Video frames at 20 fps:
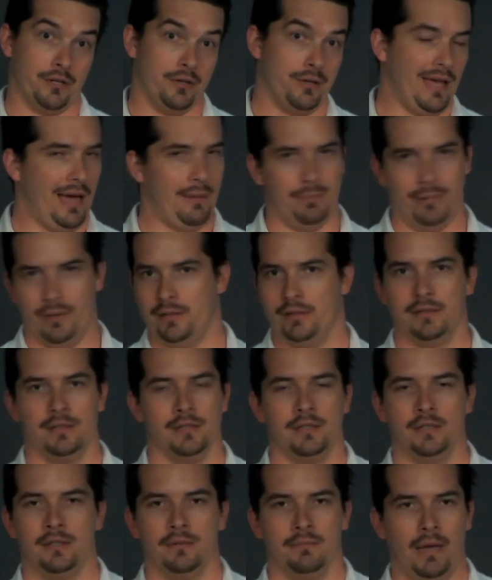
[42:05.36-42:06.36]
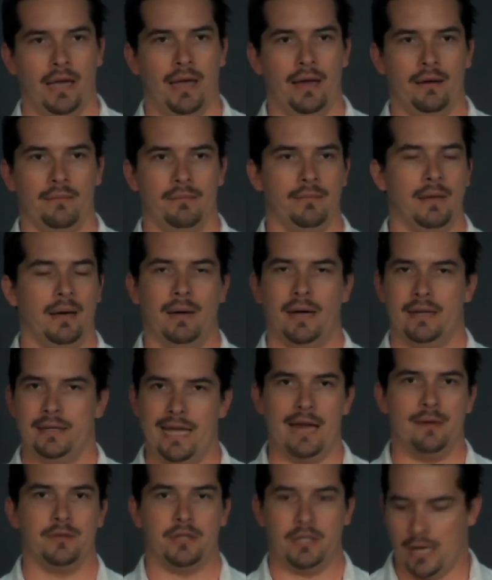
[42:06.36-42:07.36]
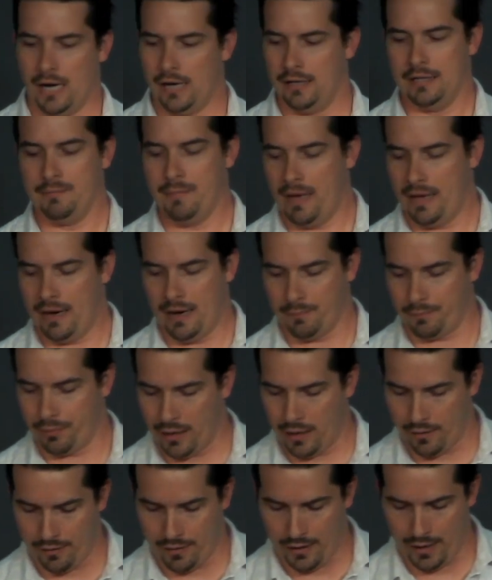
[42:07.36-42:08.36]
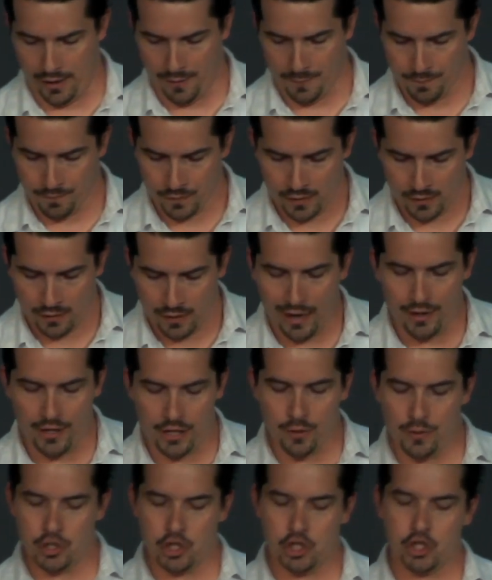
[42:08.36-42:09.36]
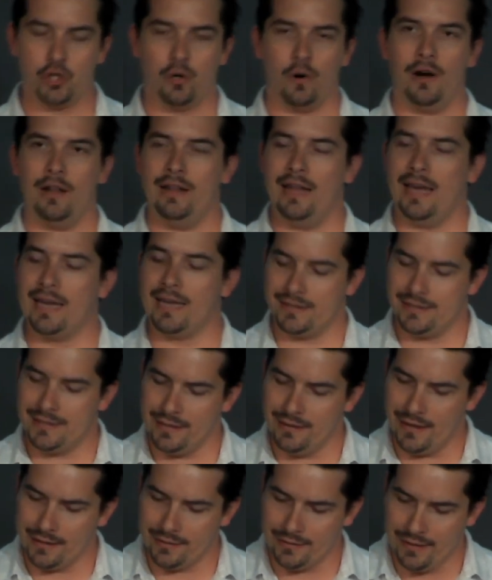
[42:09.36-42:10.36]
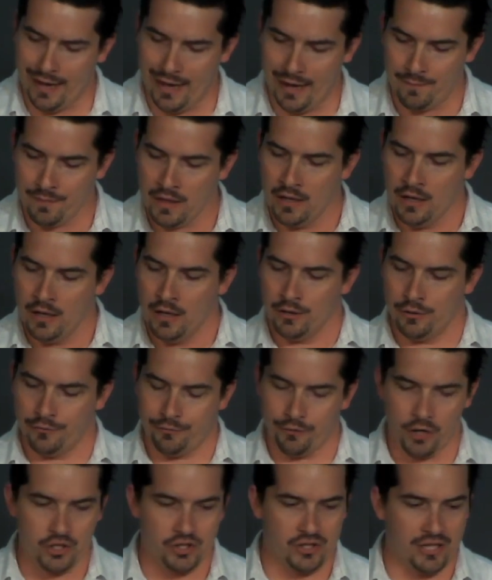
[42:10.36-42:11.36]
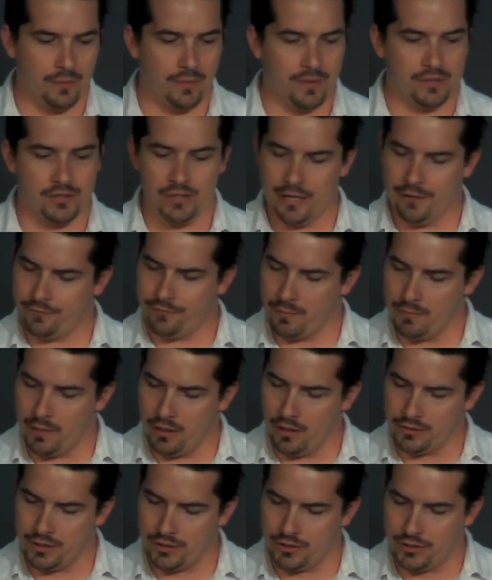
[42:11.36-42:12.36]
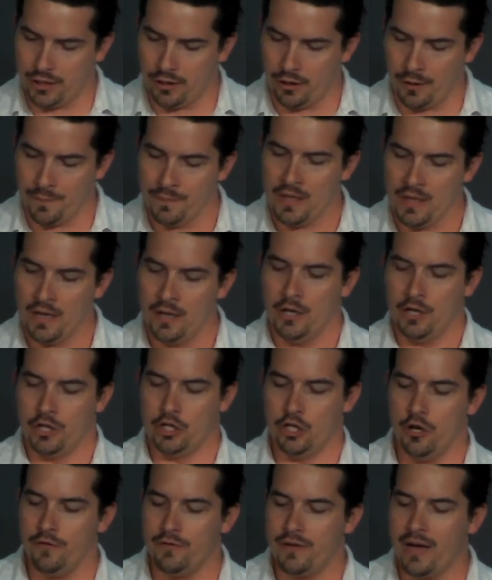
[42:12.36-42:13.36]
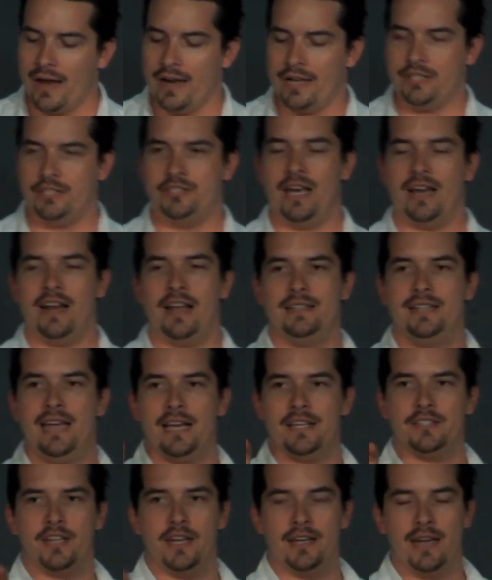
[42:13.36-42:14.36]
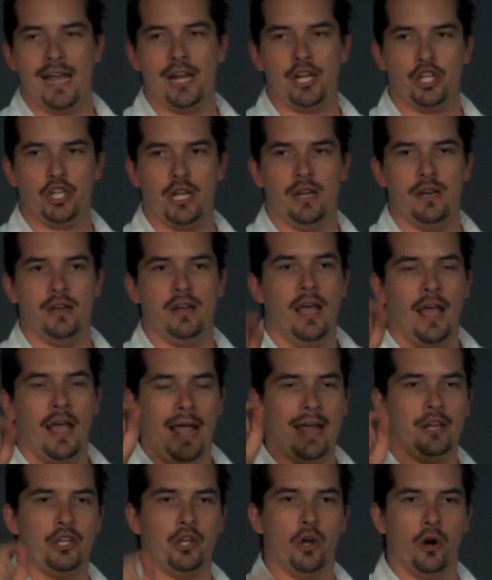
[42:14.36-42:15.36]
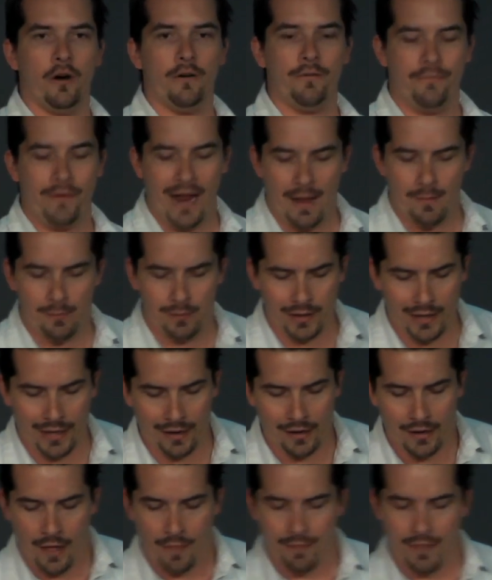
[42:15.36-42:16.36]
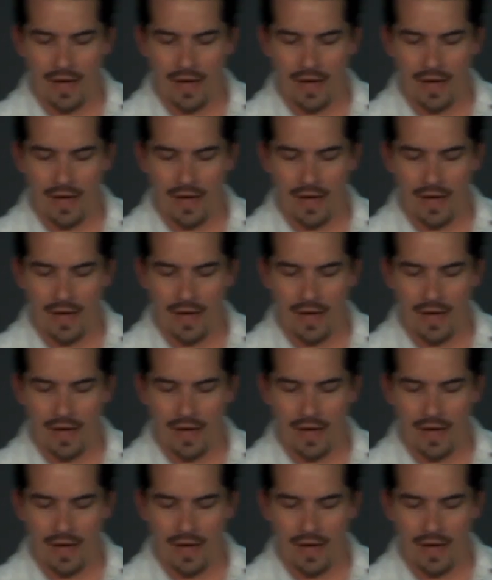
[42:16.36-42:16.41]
that, but man, my dad was a godly man. I'm proud of that. How do you ensure a legacy like that? The first thing we see from Moses here, you've got to set a destination in your family that